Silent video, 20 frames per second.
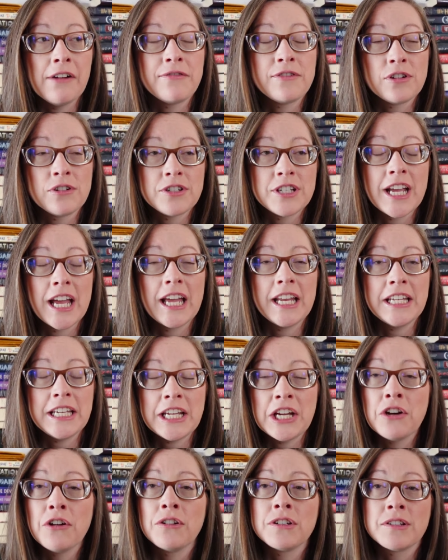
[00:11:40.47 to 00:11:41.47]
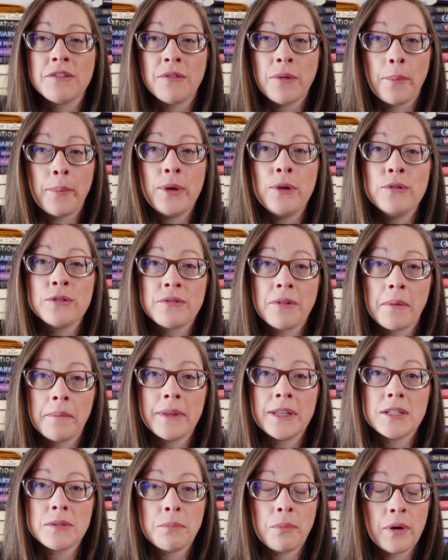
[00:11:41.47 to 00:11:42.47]
after 10 years of abuse
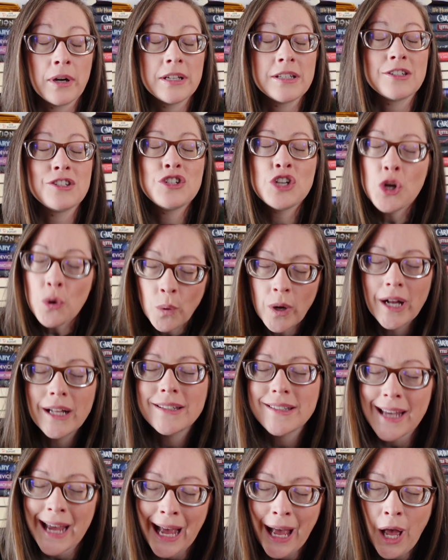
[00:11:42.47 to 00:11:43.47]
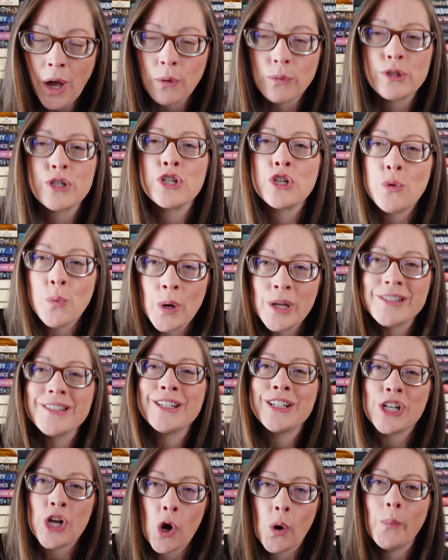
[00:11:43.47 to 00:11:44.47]
from this prince, she wants out. She
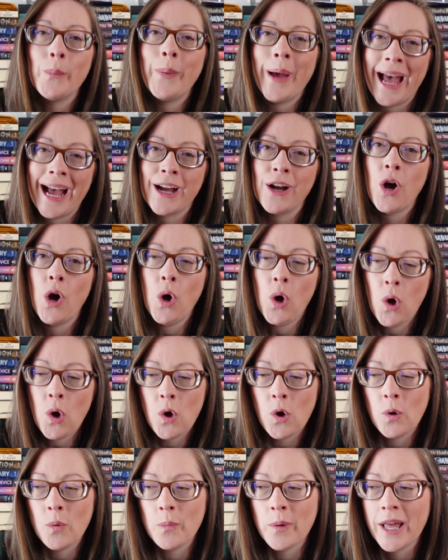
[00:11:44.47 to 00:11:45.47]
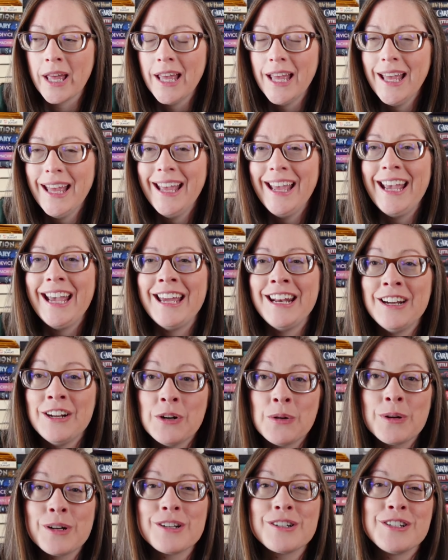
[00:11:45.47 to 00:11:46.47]
wants to go back home. And
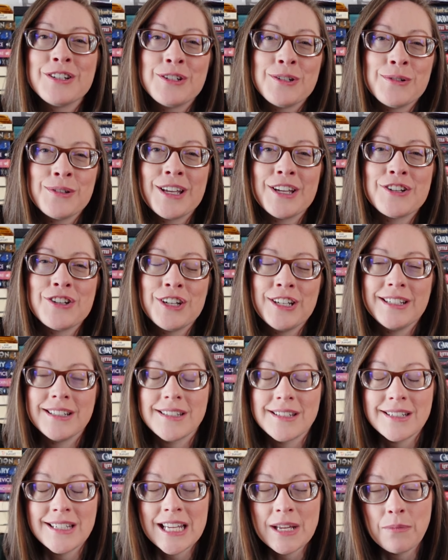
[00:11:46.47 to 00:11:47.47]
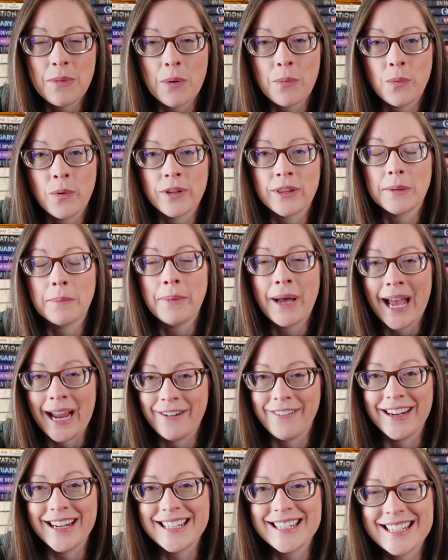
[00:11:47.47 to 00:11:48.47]
in order to do that, she needs to team up with a
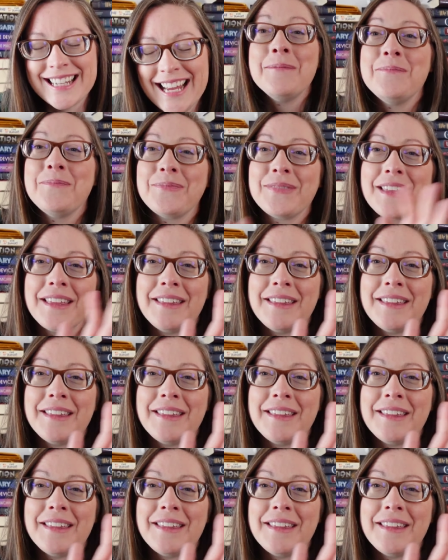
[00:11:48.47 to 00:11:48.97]
pirate.